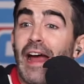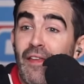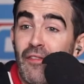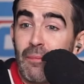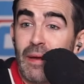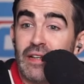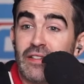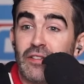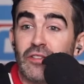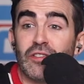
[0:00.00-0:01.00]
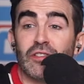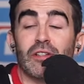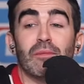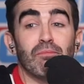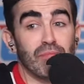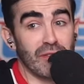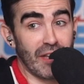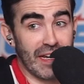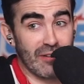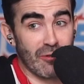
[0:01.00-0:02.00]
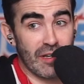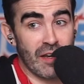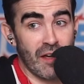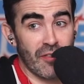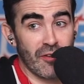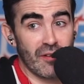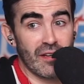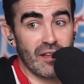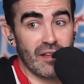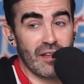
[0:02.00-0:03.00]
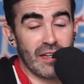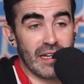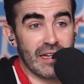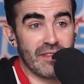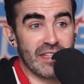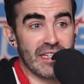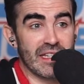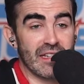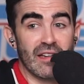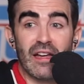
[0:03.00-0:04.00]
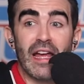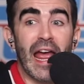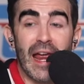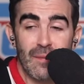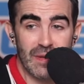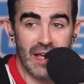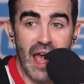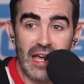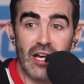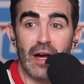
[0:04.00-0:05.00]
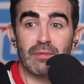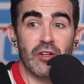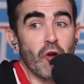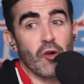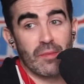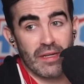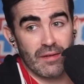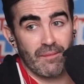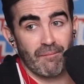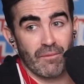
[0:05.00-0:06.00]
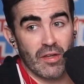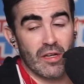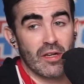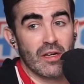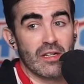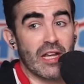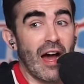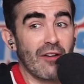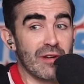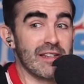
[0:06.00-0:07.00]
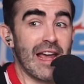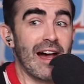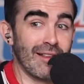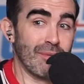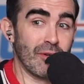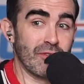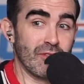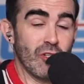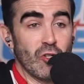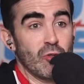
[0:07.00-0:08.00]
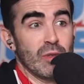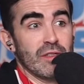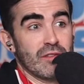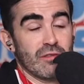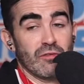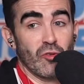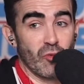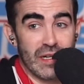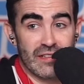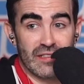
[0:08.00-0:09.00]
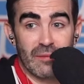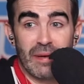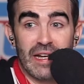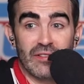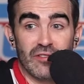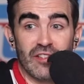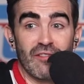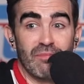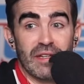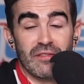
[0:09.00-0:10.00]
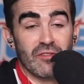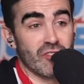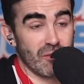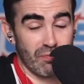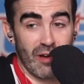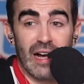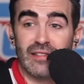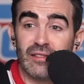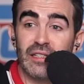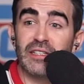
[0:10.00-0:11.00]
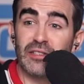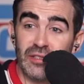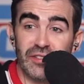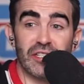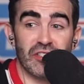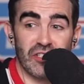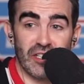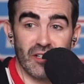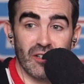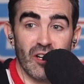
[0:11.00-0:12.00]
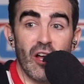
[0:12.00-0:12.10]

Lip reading: and the Pacers played one another in the NBA Cup tournament. Tyrese Haliburton, who is the reason the Pacers have been surprisingly good this year,